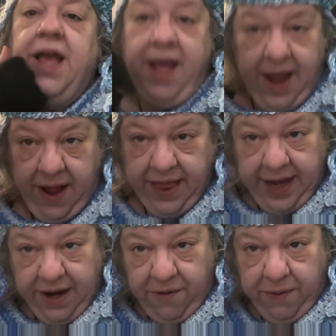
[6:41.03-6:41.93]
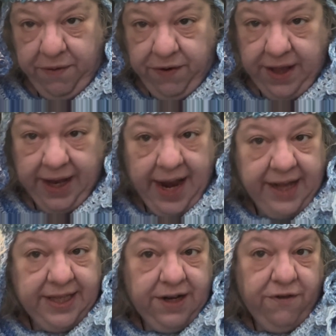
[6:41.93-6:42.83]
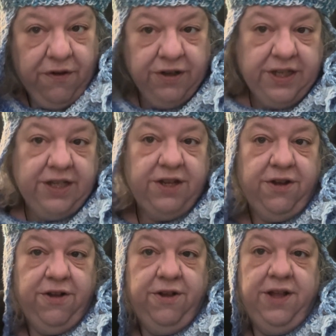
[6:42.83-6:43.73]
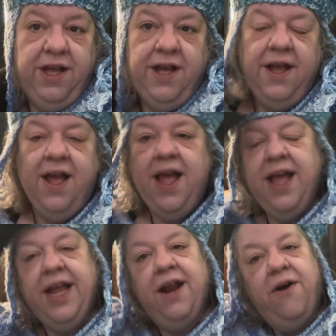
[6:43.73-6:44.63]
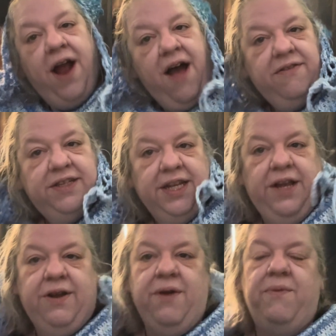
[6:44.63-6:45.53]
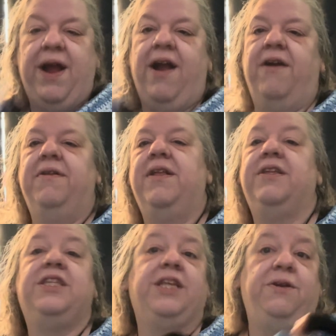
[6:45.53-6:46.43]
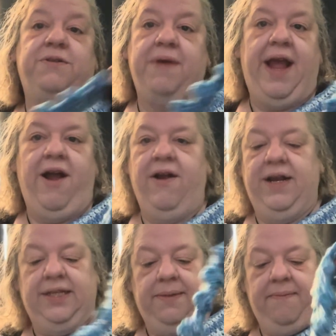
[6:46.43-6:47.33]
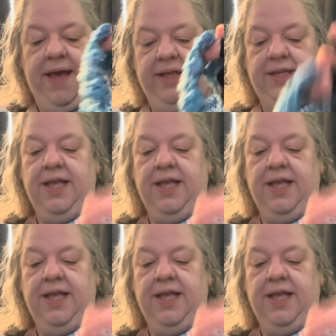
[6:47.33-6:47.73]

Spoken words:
I think it'll be really nice, little versatile, and obviously you can wear, excuse my hair, it is a mess.